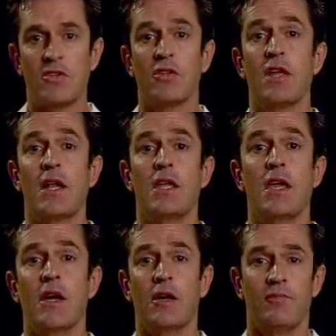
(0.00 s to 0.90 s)
Until that
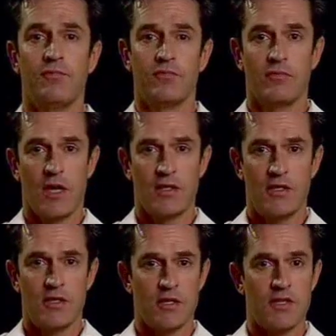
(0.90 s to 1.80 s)
year,
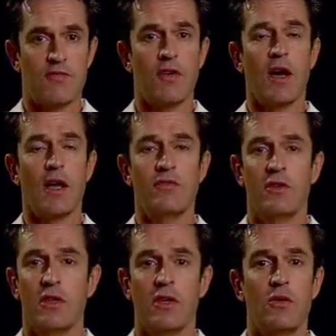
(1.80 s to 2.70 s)

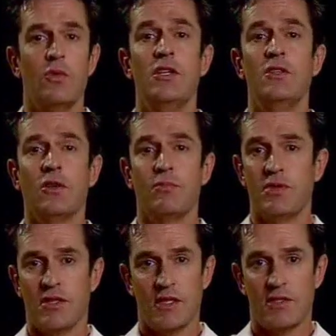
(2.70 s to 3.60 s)
1965, we did
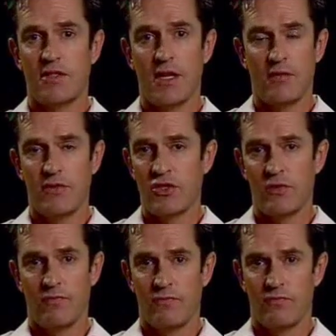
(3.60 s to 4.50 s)
not possess a
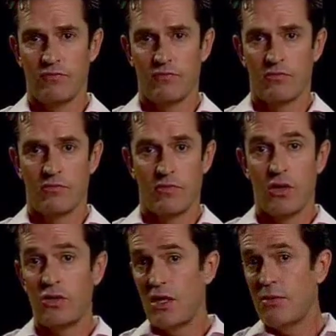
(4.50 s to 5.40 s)
television.
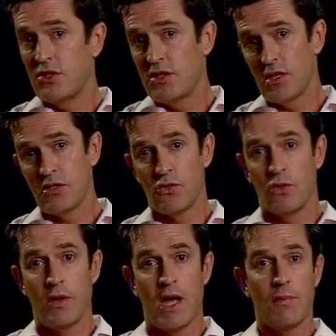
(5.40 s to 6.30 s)
The only images I
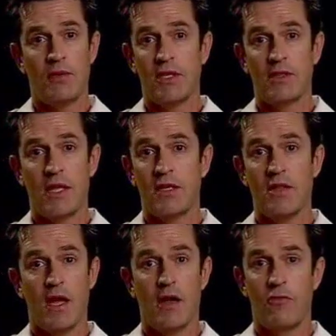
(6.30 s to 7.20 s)
saw were happening then
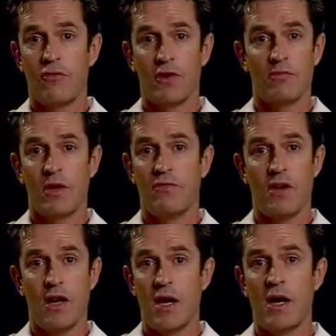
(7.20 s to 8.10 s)
and there in front of my
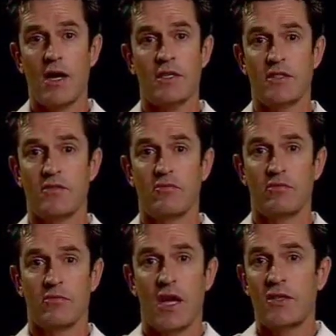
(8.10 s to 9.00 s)
very eyes.
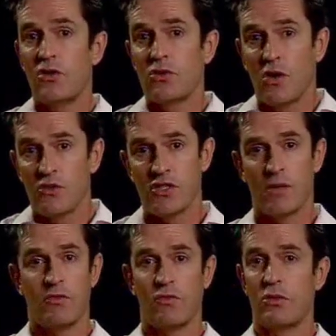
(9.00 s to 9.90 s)
I had no
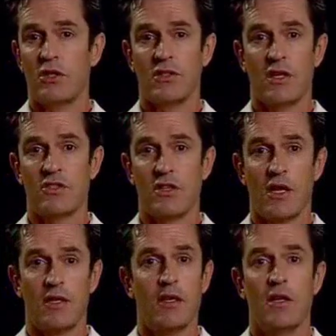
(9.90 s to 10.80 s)
concept of a world
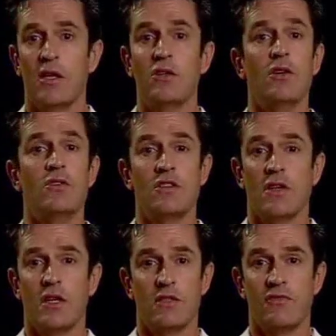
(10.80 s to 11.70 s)
outside and no
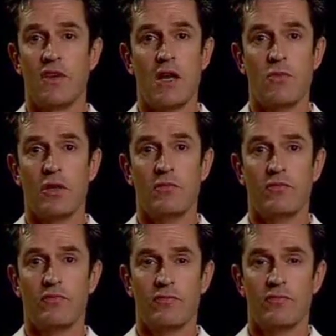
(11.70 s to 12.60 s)
desire to find
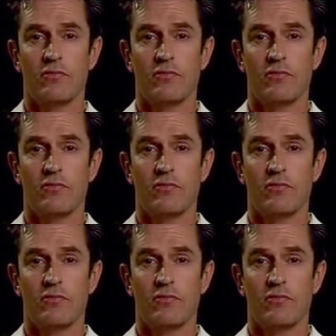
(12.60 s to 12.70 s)
one.